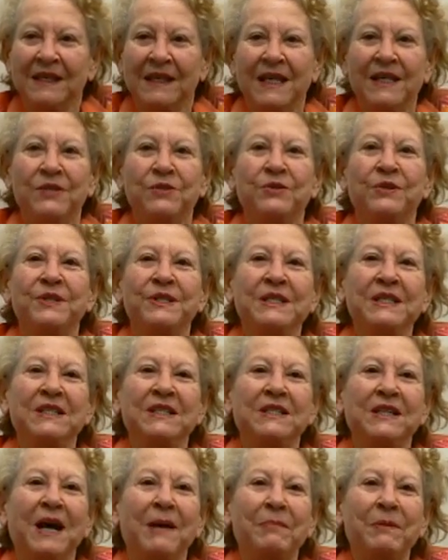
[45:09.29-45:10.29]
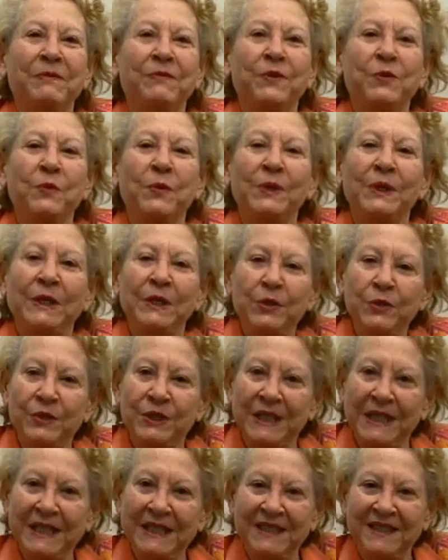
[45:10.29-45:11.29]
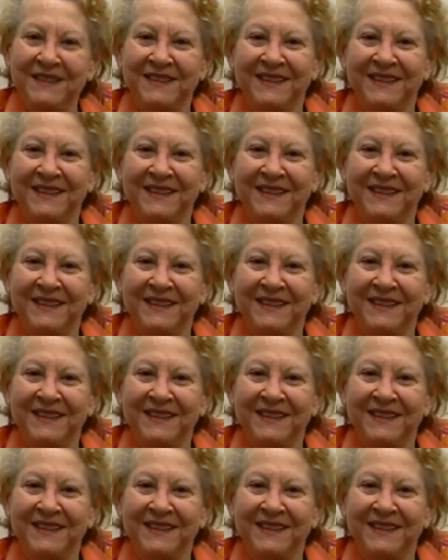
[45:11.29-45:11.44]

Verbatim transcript: and you couldn't stop if you were losing.